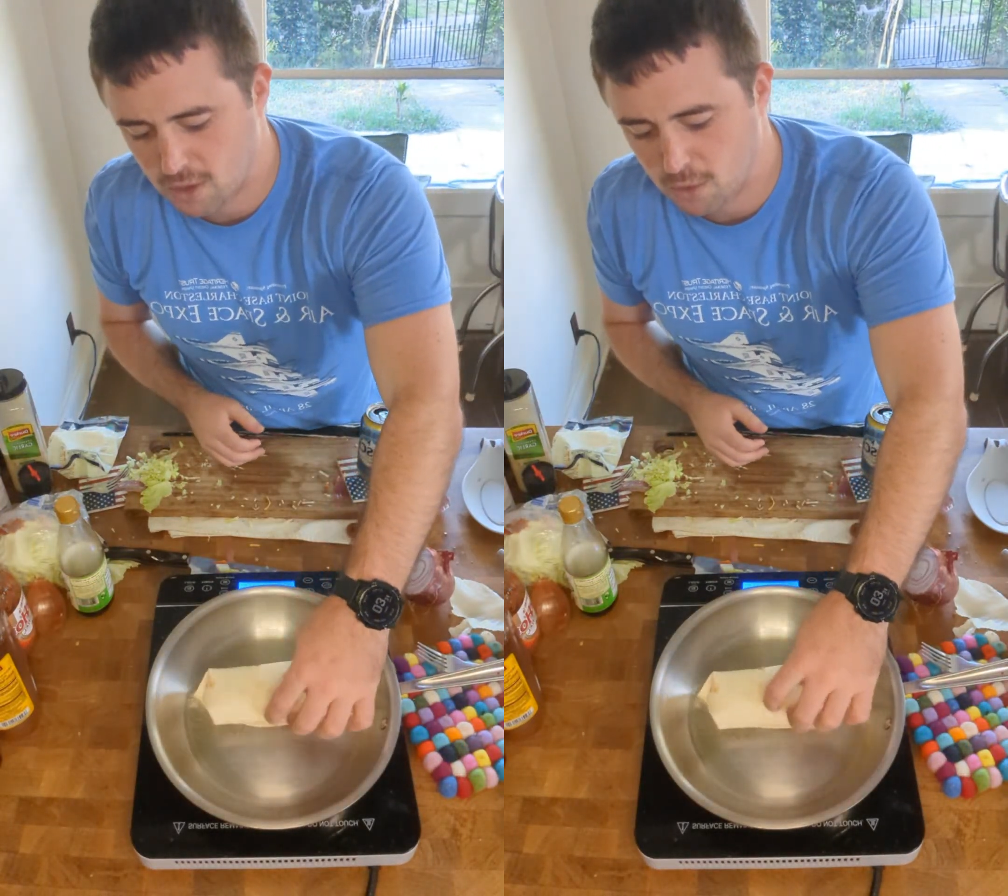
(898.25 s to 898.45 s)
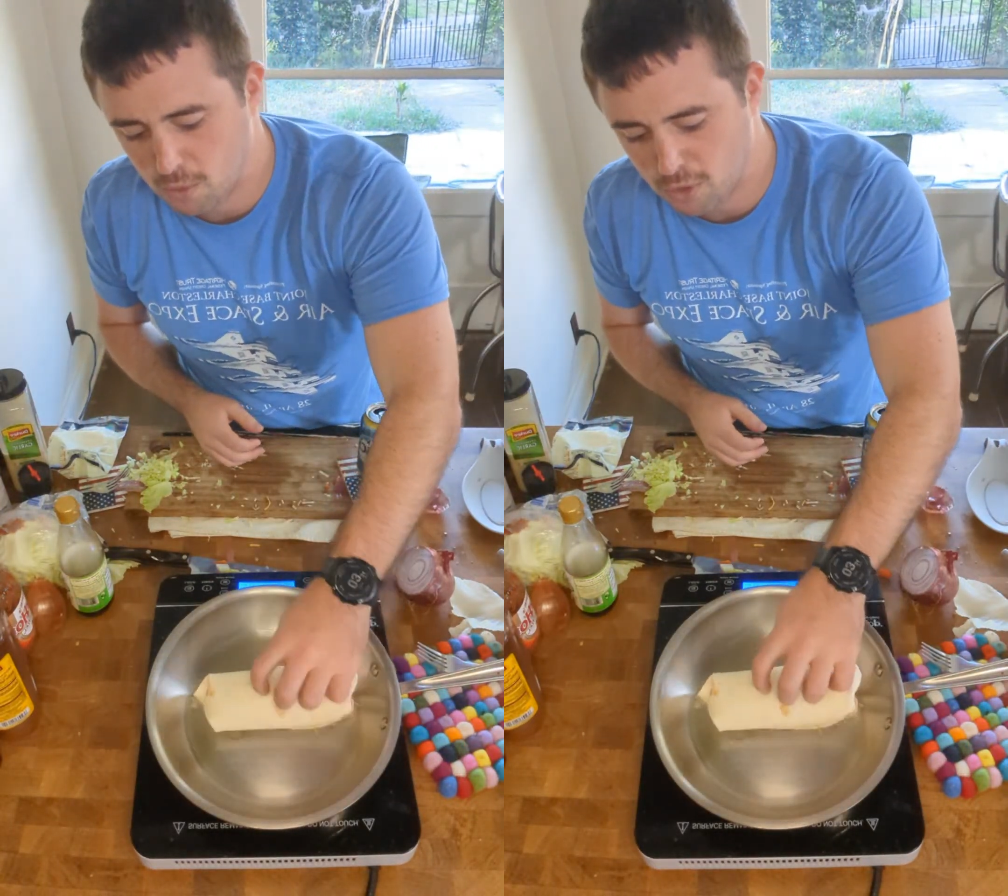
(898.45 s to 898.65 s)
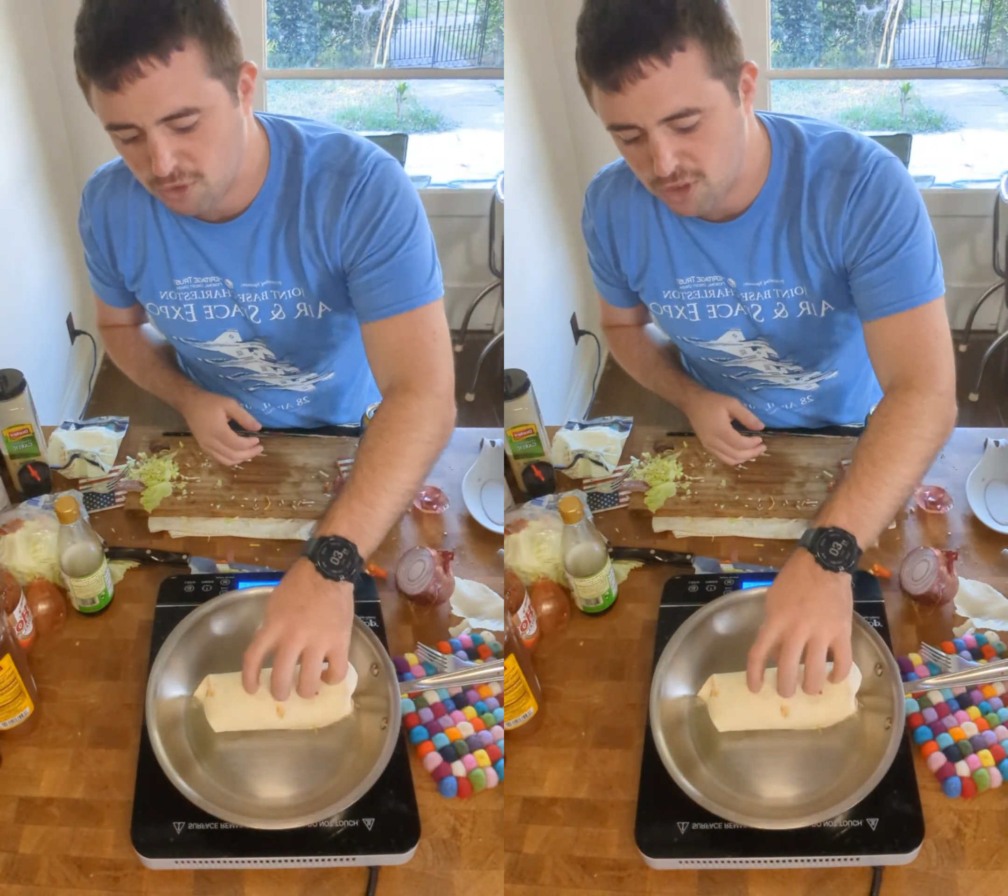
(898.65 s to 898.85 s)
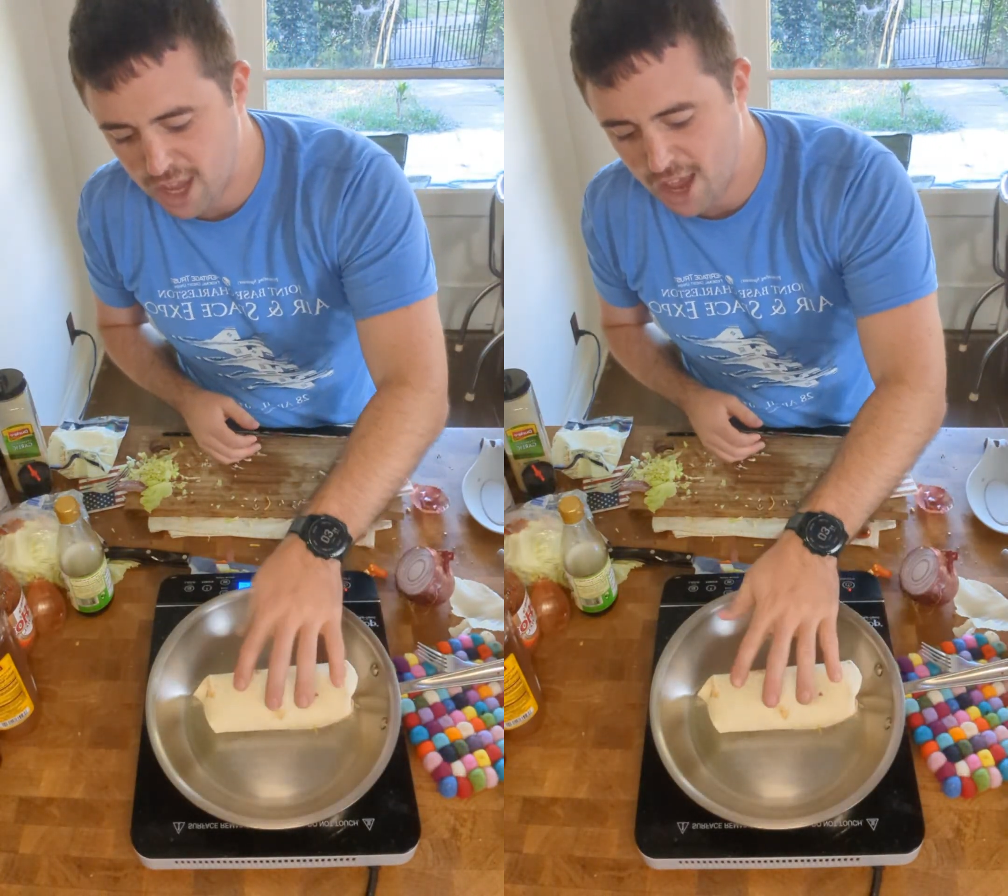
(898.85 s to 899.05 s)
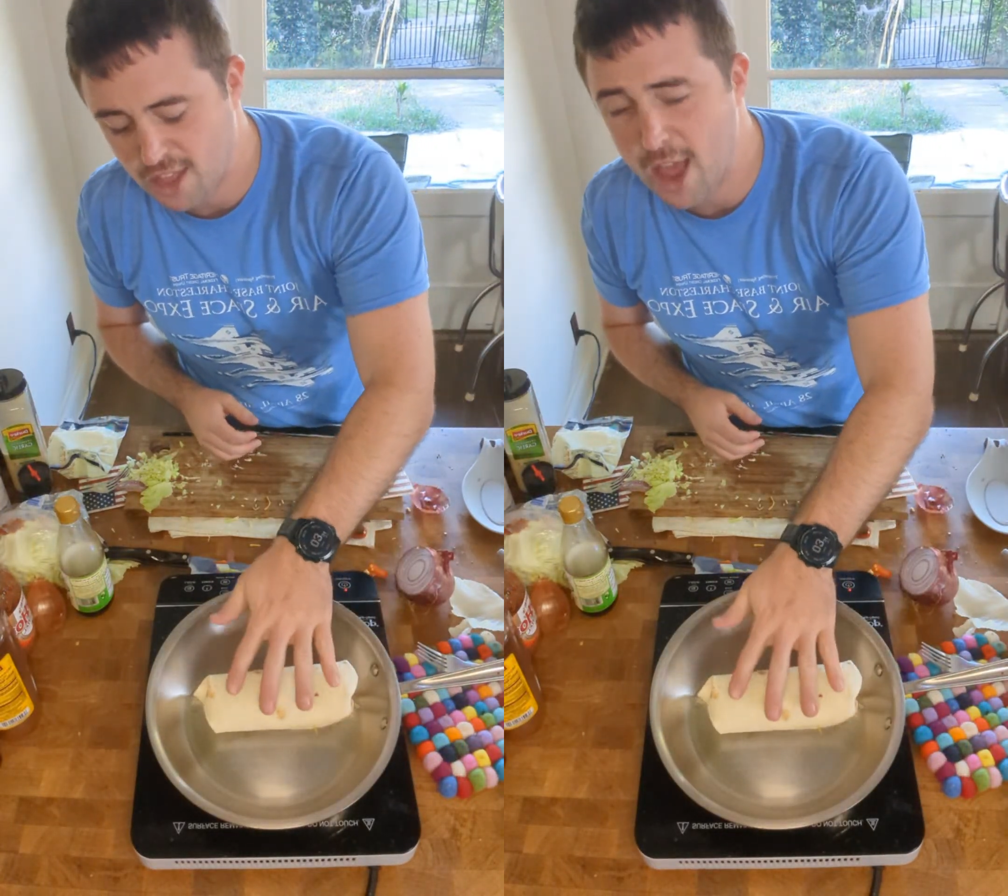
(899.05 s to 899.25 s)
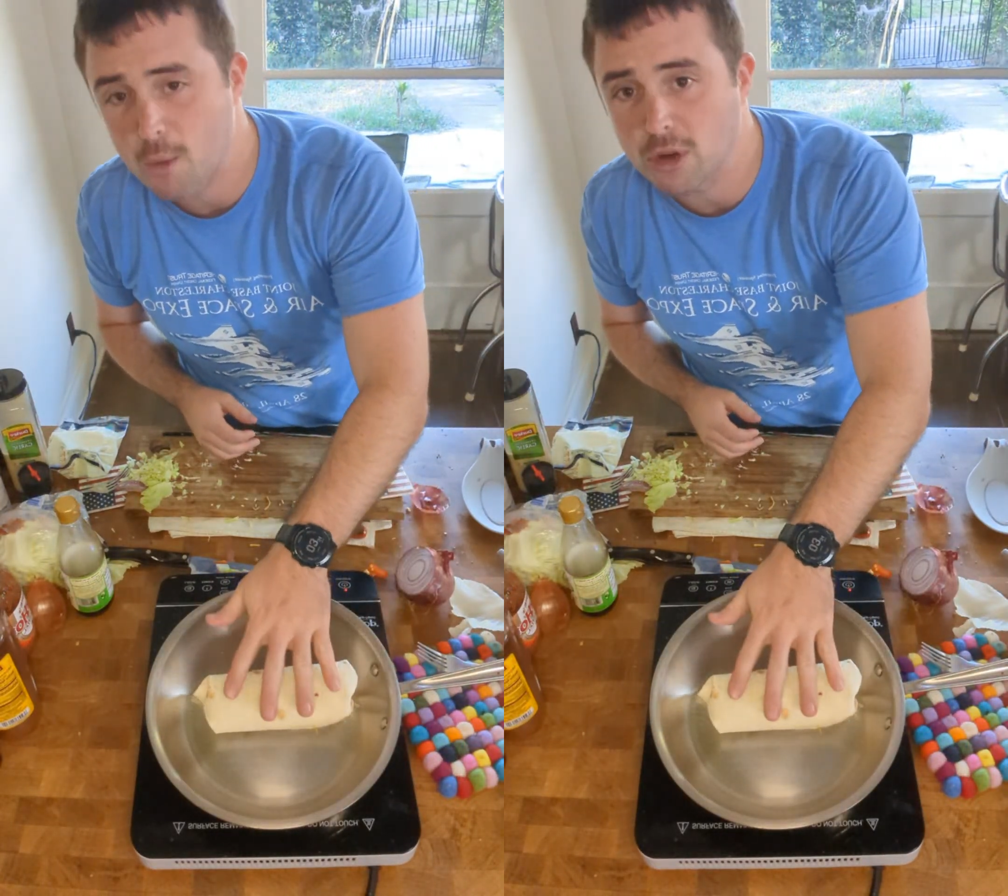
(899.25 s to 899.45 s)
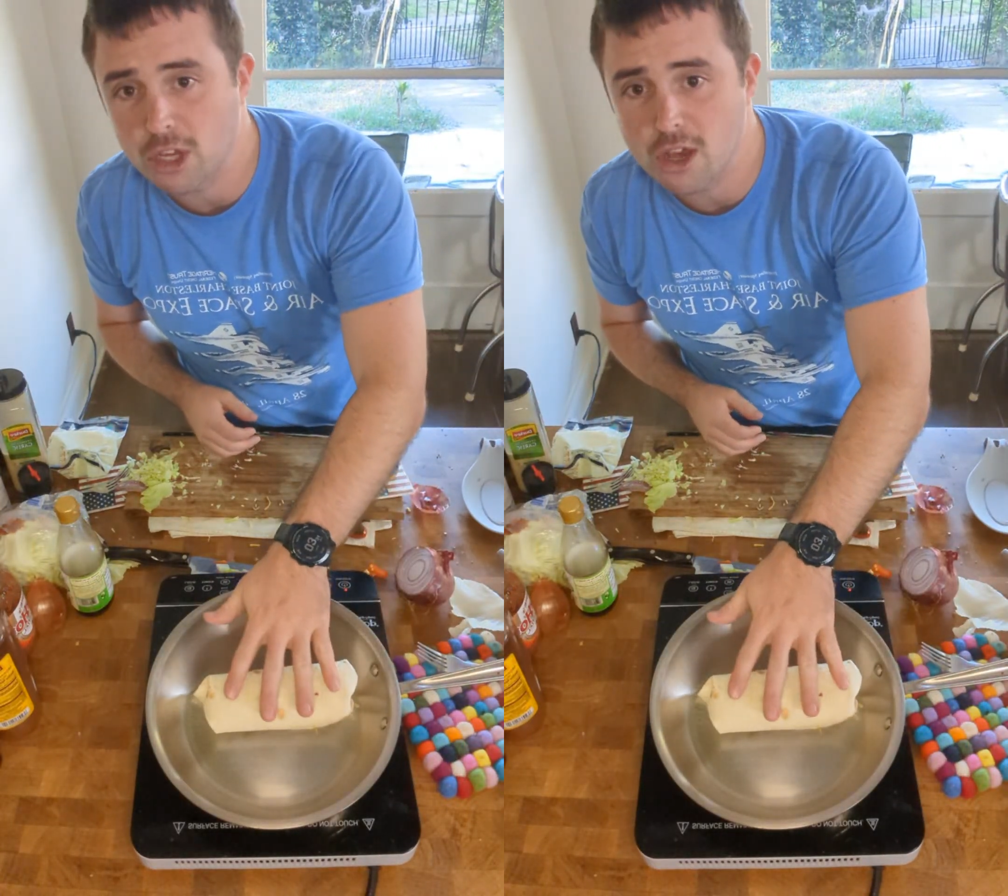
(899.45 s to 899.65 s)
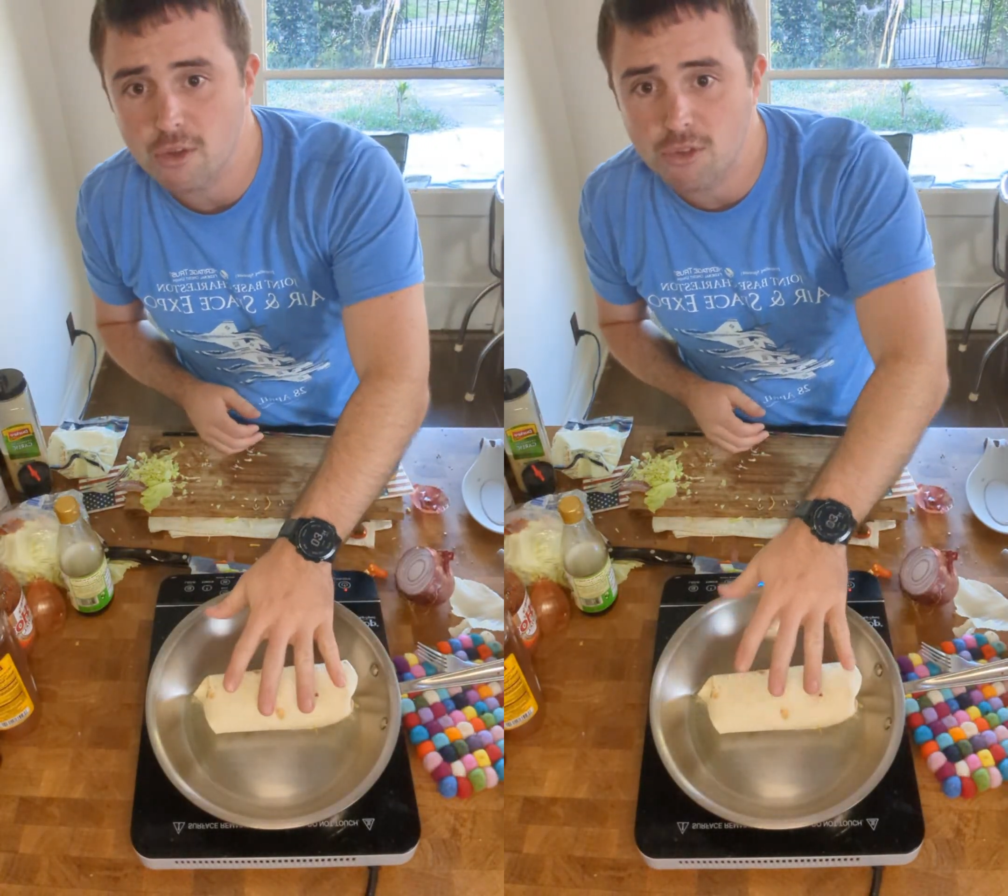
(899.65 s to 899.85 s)
we'll see how that one
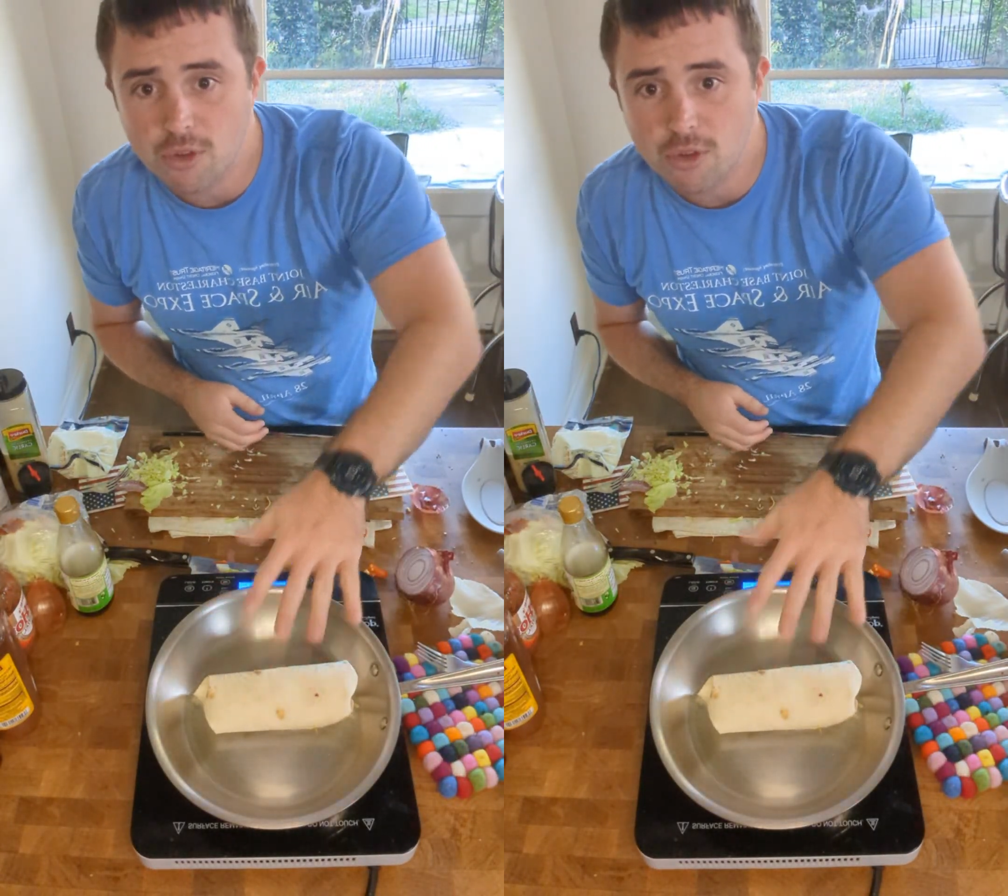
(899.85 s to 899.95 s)
goes.